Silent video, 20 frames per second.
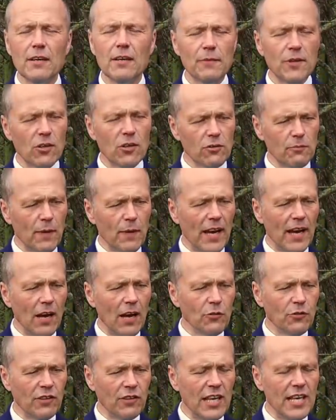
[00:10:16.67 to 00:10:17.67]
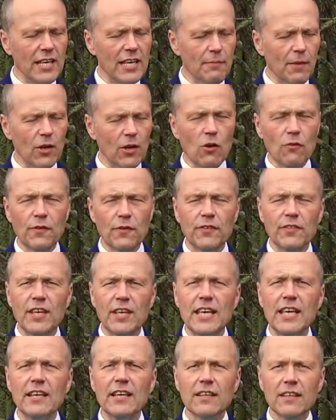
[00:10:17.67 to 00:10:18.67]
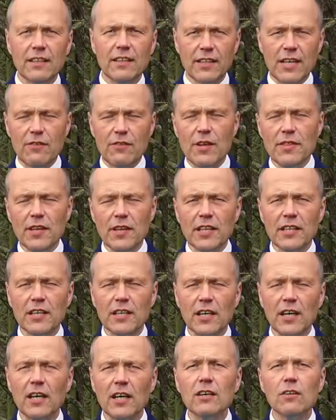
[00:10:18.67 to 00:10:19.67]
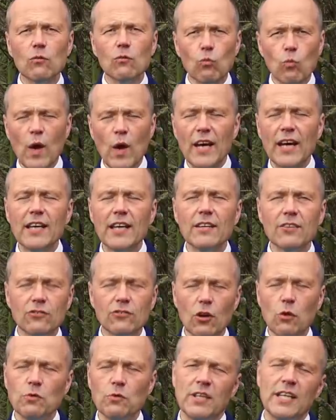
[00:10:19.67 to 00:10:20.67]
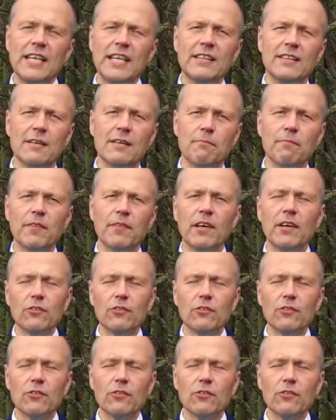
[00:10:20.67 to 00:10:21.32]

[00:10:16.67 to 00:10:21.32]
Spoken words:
because my house key and my office key, they're in the car when I don't need them.